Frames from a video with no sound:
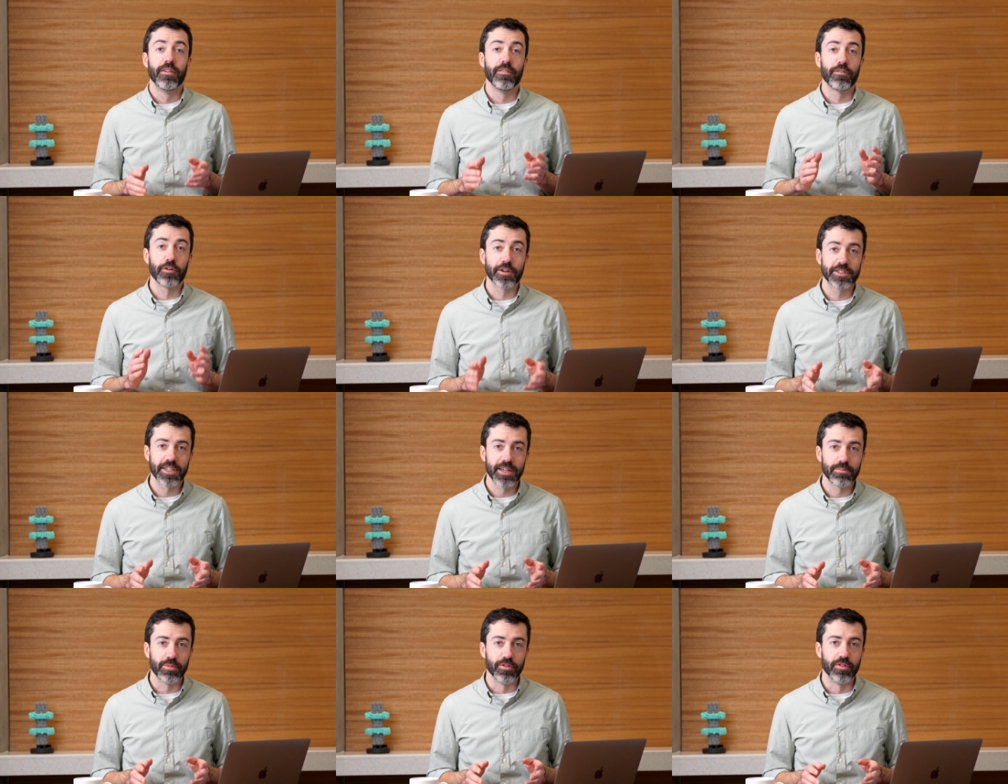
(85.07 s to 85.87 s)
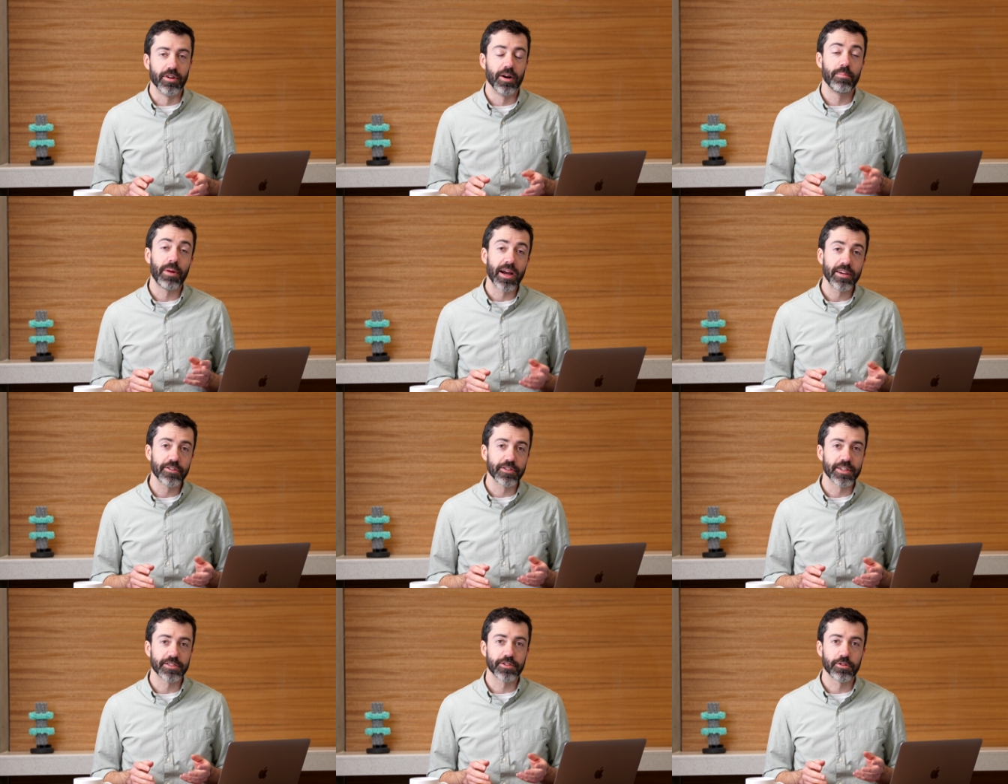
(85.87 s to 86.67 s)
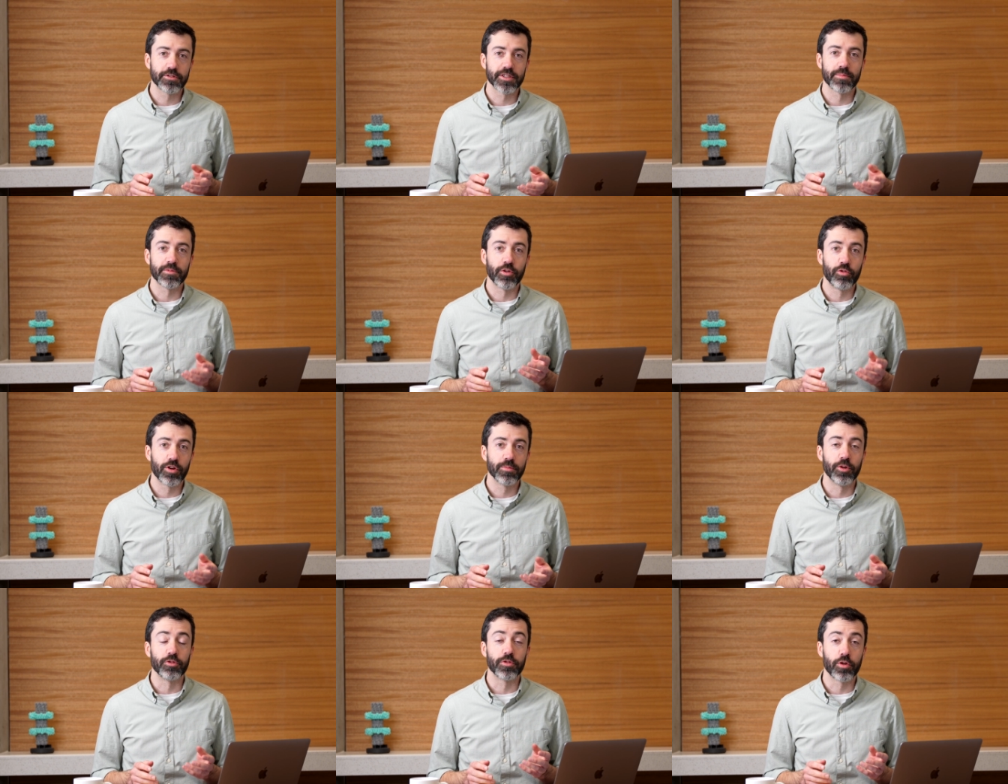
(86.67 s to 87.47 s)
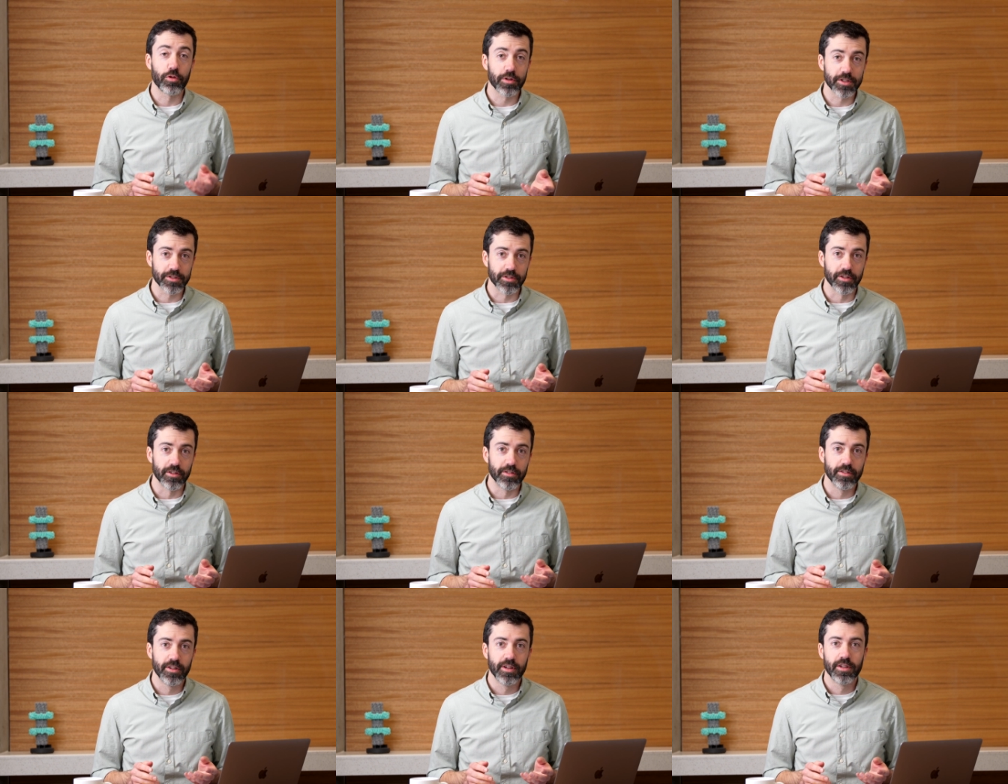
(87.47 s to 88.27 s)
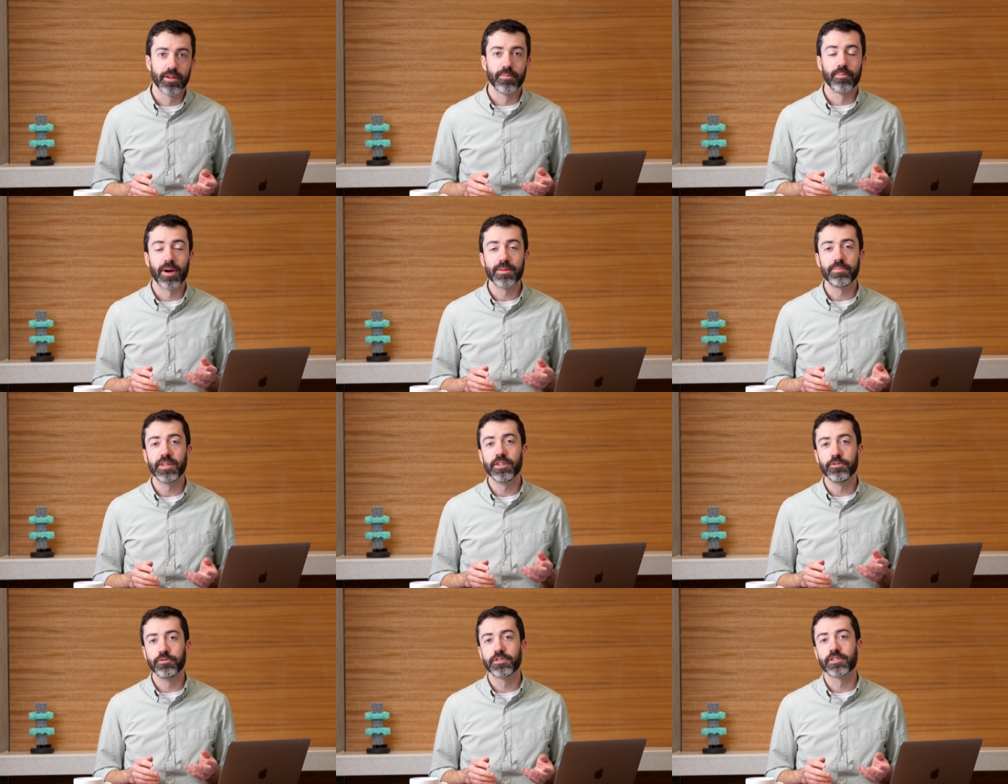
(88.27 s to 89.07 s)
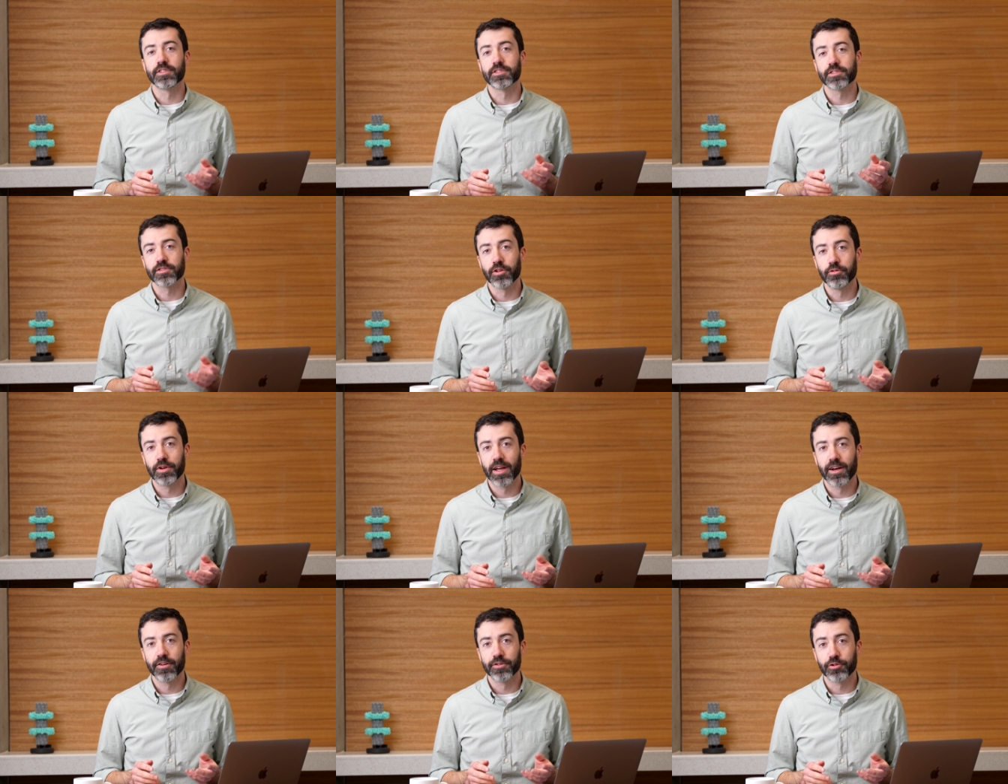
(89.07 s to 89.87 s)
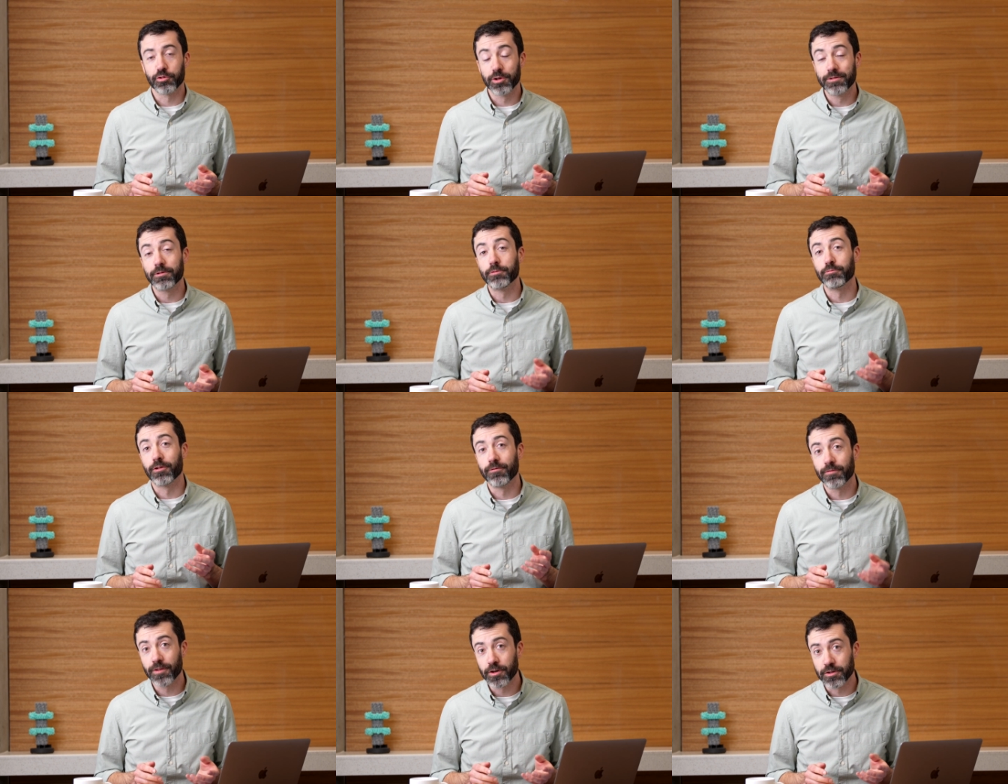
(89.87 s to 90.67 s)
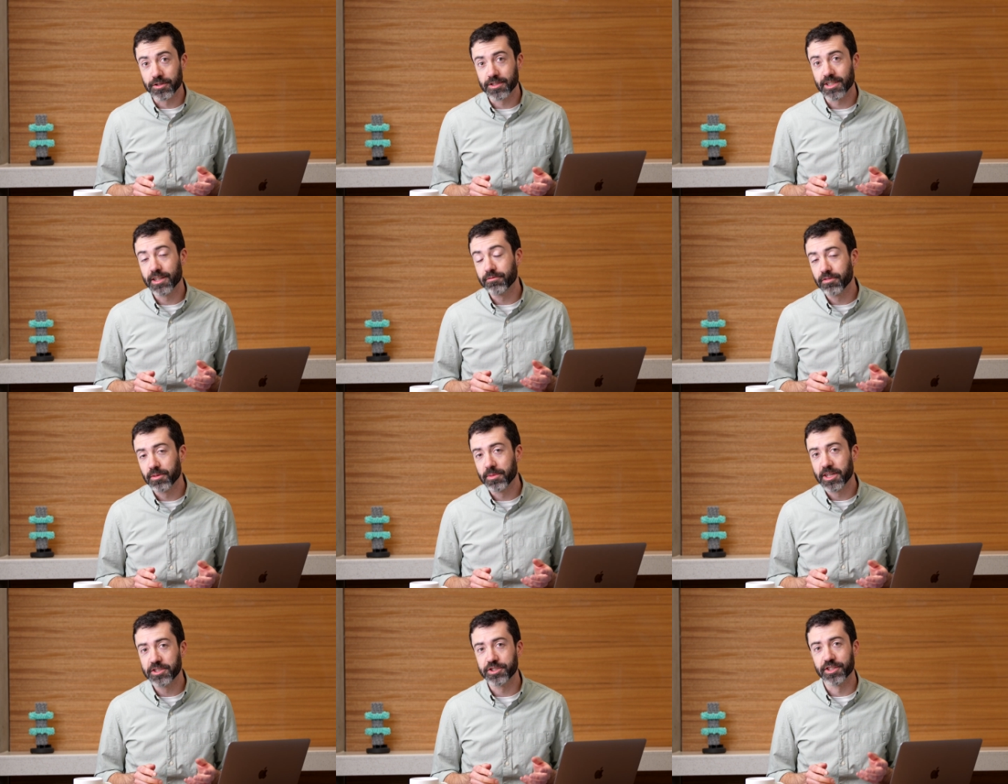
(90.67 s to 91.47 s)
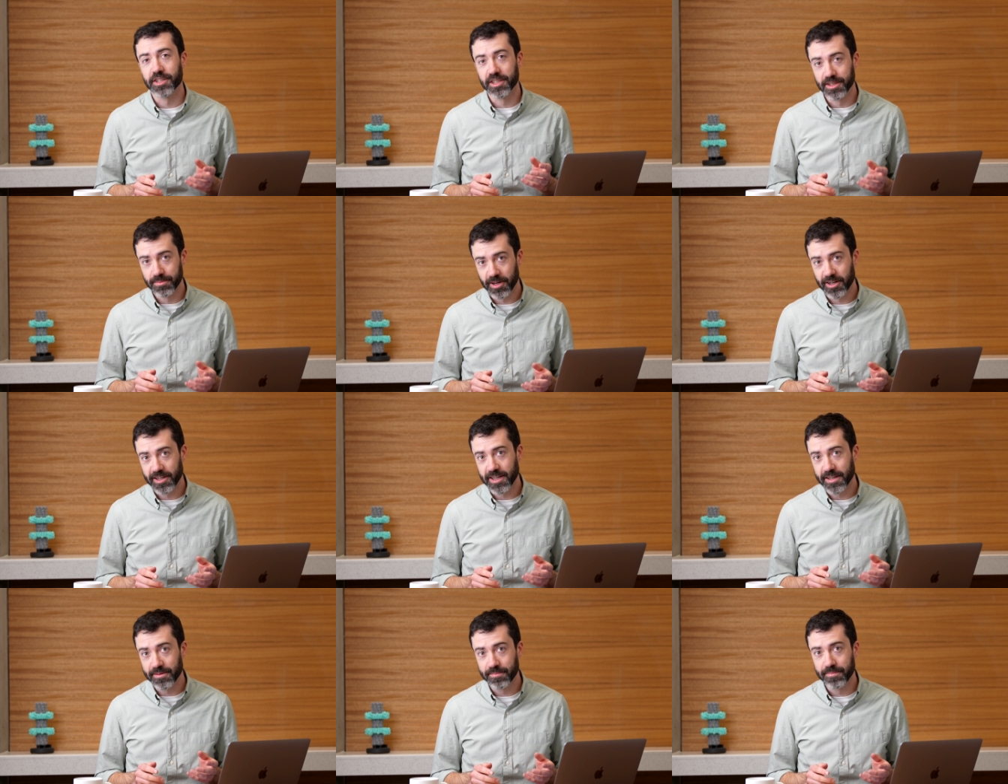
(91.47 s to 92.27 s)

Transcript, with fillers: For example, a binder that soaks up the hormone cortisol might be used to slow down or even reverse inflammation in the body.